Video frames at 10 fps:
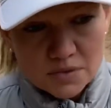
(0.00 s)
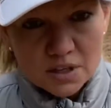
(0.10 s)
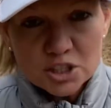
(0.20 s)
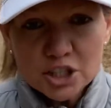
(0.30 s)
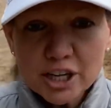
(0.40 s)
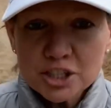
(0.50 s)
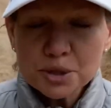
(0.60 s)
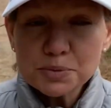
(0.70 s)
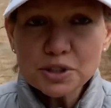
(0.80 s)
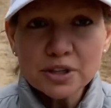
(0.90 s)
change
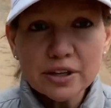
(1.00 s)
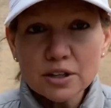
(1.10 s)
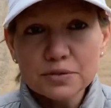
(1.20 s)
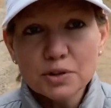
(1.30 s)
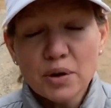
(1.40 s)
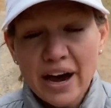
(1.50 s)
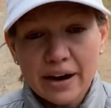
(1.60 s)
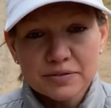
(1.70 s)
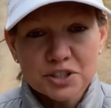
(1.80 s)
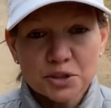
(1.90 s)
up your gear if you
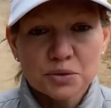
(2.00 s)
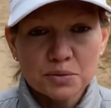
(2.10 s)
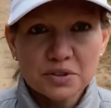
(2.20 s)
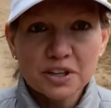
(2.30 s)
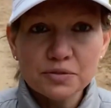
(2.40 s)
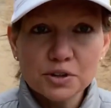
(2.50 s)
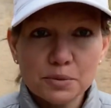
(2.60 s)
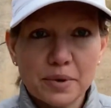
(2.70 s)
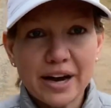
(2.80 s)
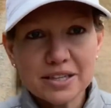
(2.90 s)
have to. Give your
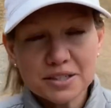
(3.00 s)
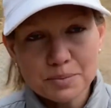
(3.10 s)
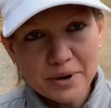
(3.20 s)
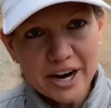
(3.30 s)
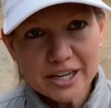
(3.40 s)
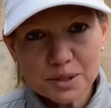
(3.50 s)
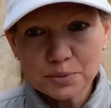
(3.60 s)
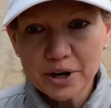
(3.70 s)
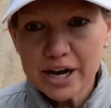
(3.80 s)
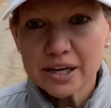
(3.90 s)
mind and body a
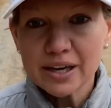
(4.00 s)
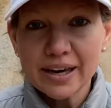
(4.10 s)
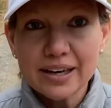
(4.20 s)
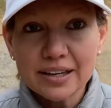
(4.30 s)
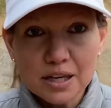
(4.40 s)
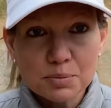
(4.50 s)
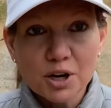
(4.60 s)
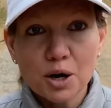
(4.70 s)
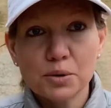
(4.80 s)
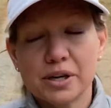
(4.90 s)
break and keep
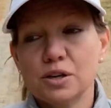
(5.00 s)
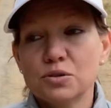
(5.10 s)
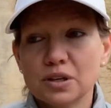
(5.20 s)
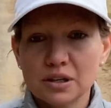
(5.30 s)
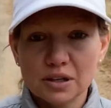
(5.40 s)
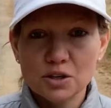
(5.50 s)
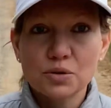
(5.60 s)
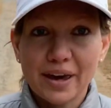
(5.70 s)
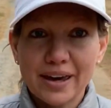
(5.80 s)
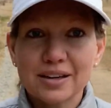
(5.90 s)
going. You can you
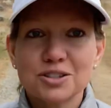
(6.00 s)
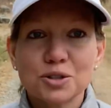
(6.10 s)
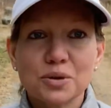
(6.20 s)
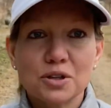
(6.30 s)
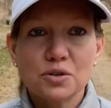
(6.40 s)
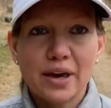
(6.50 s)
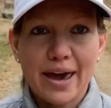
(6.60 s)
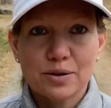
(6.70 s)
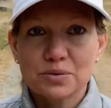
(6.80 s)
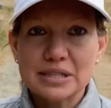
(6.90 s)
can do it. You
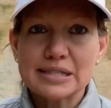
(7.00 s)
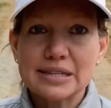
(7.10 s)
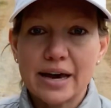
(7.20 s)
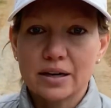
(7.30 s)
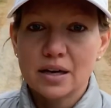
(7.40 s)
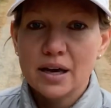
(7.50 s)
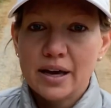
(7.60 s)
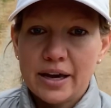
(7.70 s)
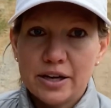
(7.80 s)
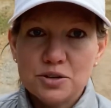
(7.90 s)
can reset,
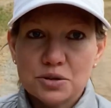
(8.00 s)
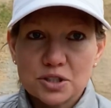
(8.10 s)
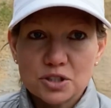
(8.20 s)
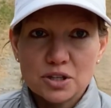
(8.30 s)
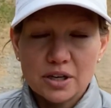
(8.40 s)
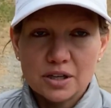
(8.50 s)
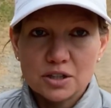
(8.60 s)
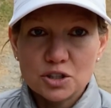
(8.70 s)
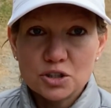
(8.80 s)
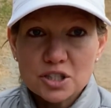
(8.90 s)
and you can
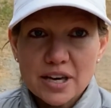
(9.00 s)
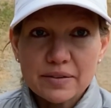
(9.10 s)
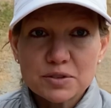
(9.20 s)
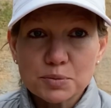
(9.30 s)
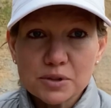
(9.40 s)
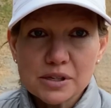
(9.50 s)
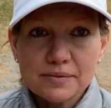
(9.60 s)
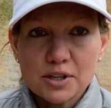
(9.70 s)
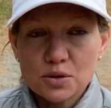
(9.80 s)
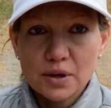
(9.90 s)
and you just have to believe
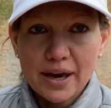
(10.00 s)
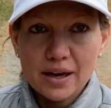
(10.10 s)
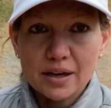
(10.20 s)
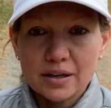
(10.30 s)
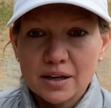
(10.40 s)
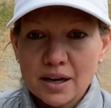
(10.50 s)
that you can.